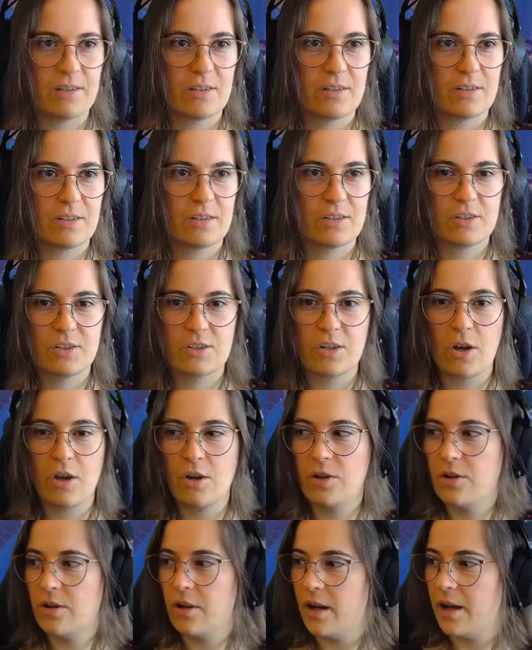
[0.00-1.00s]

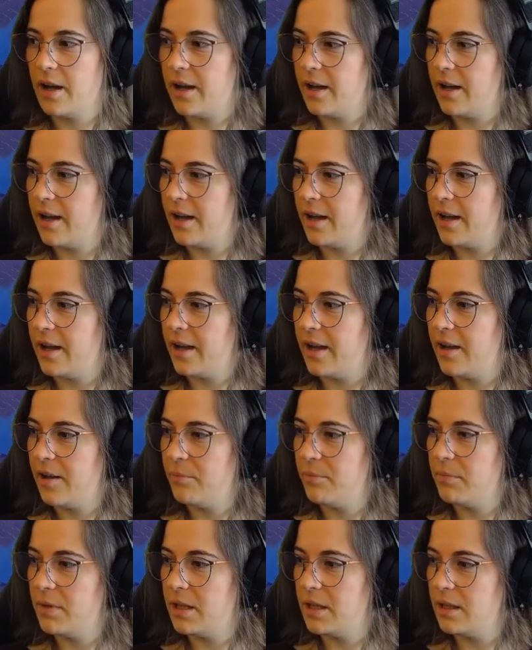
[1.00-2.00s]
So,
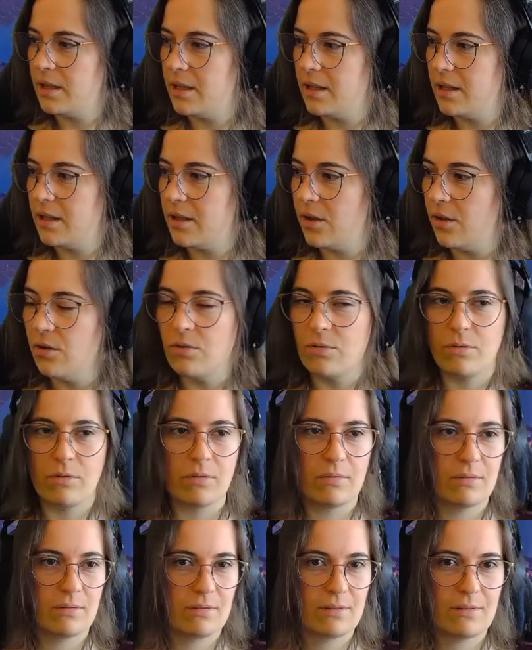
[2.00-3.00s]
um, oh,
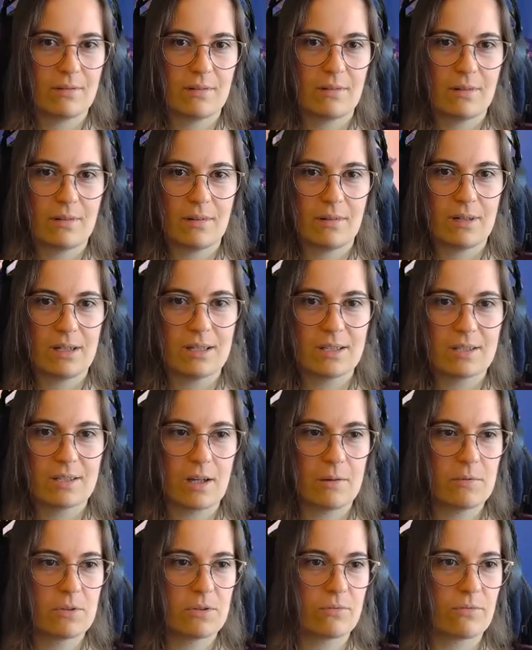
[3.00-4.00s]
it's
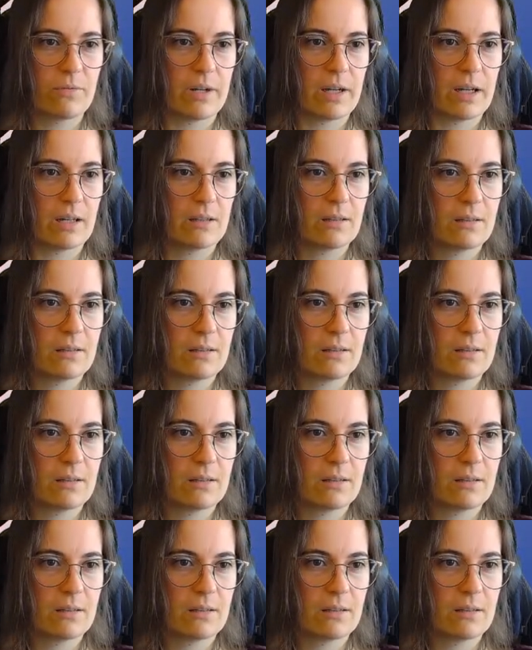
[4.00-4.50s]
time to ring